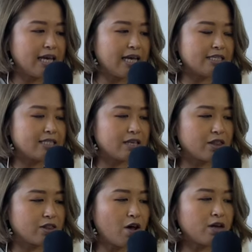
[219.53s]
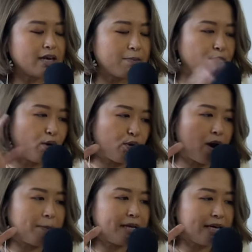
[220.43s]
is the thought and
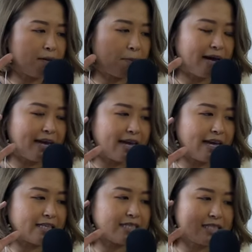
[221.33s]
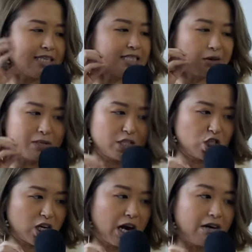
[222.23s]
programming in my head since I was a
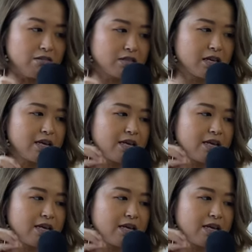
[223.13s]
child